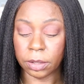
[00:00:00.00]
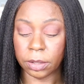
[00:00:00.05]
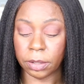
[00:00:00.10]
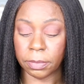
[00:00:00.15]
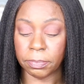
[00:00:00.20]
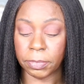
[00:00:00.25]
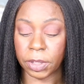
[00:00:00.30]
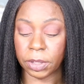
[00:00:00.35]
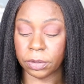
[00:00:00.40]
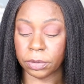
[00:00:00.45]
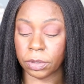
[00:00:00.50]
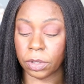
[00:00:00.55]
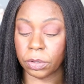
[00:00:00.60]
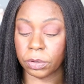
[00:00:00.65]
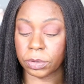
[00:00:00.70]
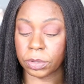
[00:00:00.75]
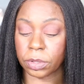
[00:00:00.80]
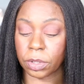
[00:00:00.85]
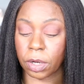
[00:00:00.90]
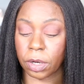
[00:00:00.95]
The middle
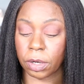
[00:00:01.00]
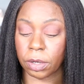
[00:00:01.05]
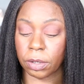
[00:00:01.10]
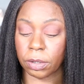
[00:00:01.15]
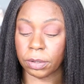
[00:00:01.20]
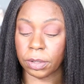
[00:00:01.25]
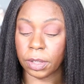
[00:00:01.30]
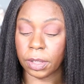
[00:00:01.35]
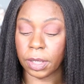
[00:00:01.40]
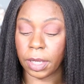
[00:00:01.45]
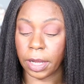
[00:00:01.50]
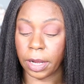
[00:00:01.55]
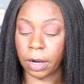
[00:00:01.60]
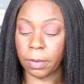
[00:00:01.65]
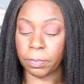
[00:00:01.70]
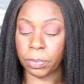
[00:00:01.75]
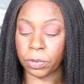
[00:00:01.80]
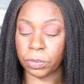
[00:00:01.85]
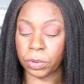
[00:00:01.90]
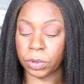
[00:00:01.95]
notes are
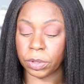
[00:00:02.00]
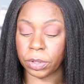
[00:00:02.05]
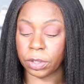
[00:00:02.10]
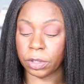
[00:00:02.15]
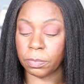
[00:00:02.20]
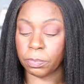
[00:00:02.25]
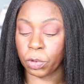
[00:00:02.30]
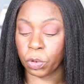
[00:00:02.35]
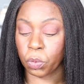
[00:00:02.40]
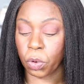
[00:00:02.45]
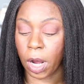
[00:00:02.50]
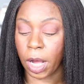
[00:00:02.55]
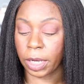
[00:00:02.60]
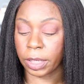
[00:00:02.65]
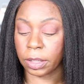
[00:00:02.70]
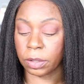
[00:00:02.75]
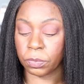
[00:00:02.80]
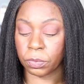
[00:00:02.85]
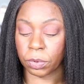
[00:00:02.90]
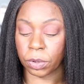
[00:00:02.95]
amberwood,
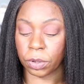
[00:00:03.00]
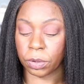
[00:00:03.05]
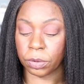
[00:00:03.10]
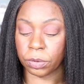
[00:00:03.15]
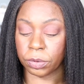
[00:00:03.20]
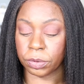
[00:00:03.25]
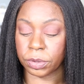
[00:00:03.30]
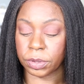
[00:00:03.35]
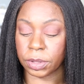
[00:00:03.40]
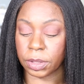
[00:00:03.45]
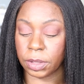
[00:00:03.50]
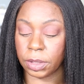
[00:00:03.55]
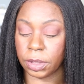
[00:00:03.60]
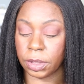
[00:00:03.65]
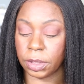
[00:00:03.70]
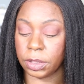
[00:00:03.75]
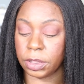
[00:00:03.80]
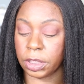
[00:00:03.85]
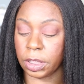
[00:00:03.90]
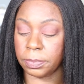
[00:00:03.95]
Moroccan rose,
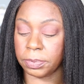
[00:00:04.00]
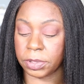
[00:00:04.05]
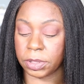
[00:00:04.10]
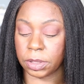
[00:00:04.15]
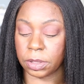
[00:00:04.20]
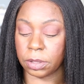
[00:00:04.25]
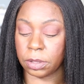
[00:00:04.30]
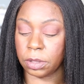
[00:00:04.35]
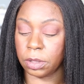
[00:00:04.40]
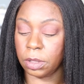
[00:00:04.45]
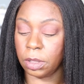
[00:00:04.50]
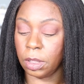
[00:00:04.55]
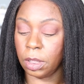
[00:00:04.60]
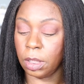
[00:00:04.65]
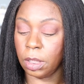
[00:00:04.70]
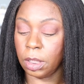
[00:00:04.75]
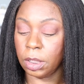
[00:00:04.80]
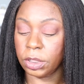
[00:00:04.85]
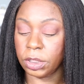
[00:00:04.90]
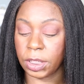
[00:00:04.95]
Egyptian
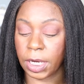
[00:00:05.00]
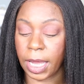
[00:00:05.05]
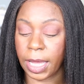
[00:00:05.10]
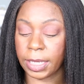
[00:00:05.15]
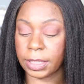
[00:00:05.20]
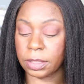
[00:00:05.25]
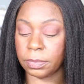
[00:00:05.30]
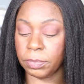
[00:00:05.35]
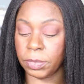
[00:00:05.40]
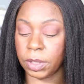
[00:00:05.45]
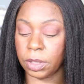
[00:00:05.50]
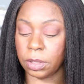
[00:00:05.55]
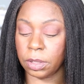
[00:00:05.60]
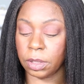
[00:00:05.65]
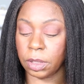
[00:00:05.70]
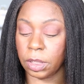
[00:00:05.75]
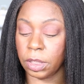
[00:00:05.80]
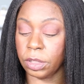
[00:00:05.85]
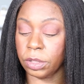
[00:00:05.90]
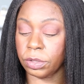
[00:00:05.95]

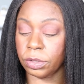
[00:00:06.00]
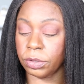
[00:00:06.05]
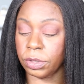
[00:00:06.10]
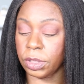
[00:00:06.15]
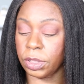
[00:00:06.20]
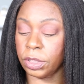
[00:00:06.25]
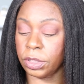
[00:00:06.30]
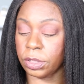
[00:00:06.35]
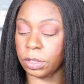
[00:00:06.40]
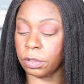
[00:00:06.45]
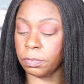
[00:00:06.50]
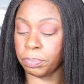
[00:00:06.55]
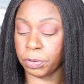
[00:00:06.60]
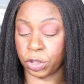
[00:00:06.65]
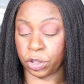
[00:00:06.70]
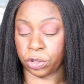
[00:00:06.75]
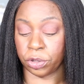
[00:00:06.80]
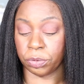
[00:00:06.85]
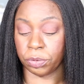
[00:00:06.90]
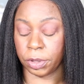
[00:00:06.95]
jasmine, Indonesian
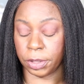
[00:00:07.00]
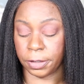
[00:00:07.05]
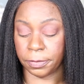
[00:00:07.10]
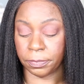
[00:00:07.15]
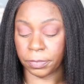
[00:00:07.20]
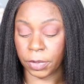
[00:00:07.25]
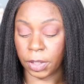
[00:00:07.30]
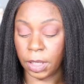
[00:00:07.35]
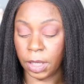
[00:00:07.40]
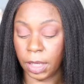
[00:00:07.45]
patchouli.